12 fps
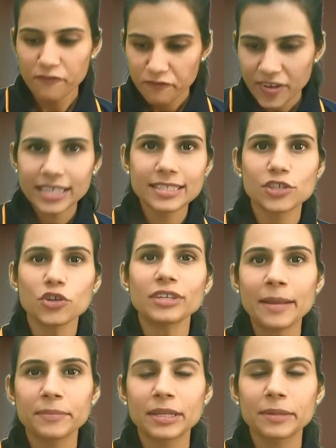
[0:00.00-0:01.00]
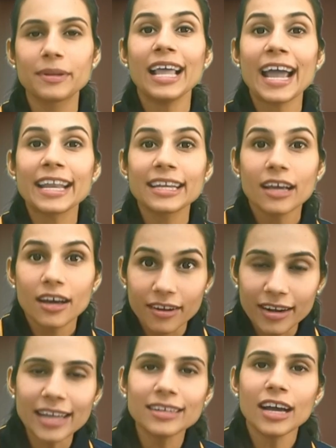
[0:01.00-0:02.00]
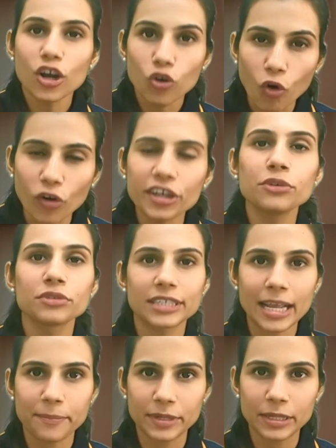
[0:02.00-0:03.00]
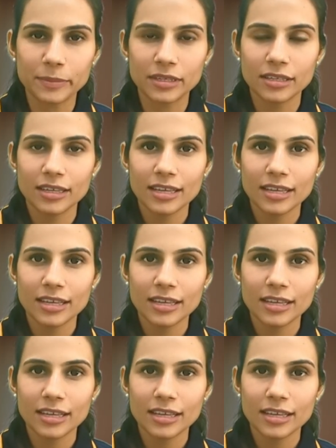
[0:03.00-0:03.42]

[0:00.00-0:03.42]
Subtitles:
Fix your timetable and run according to the timetable.